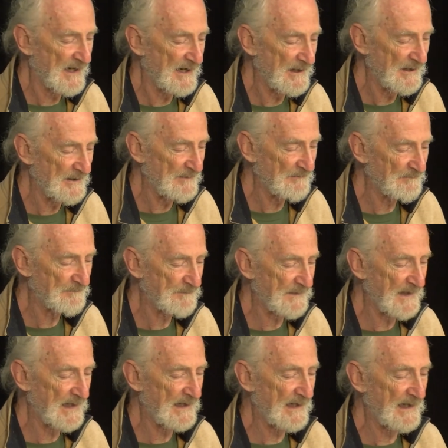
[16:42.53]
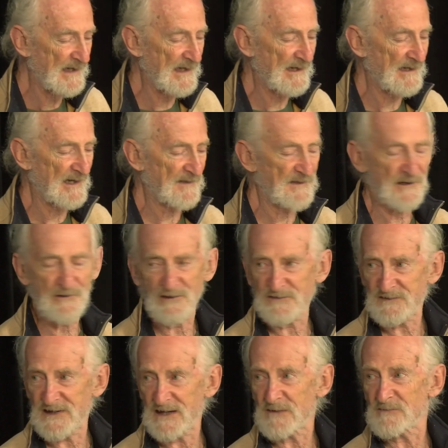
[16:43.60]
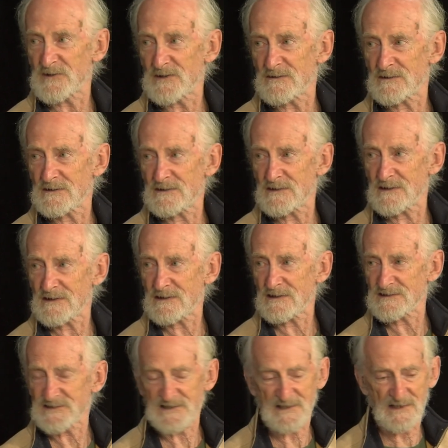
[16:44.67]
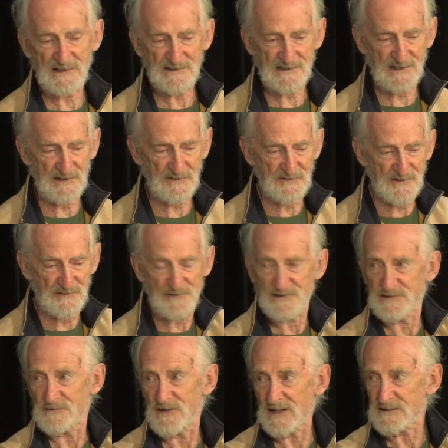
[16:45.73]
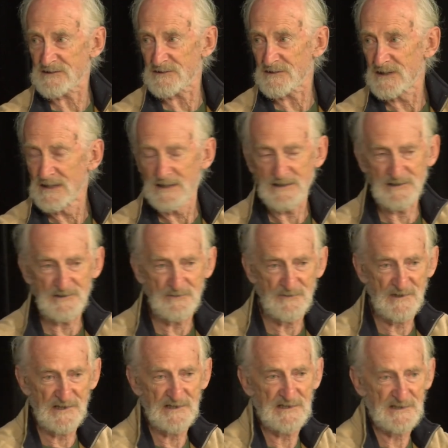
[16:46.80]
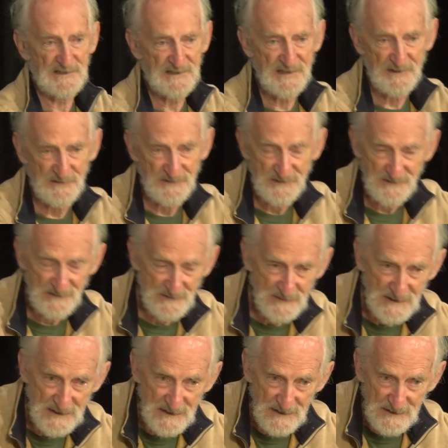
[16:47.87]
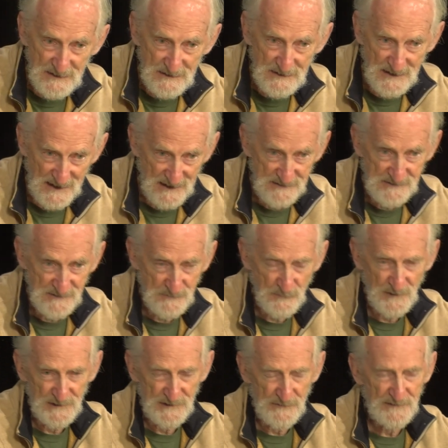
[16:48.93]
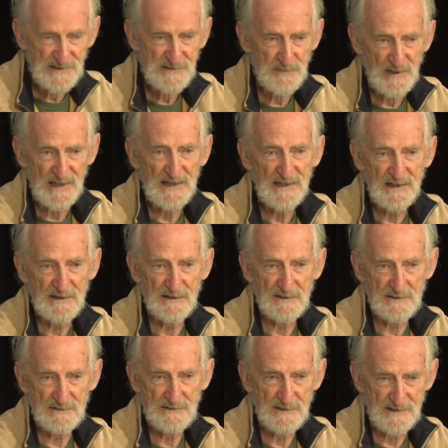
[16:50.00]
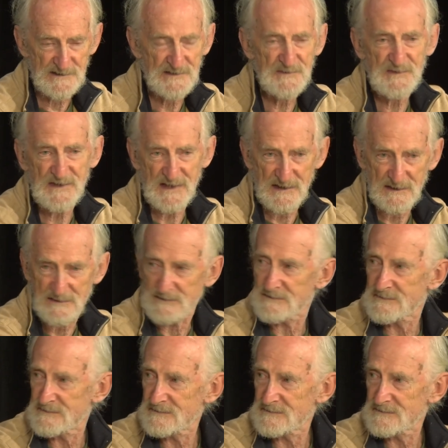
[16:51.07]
Um, and I think off camera, I, I said if you're a director, you don't want to just tell your actor, well, you're explaining this thing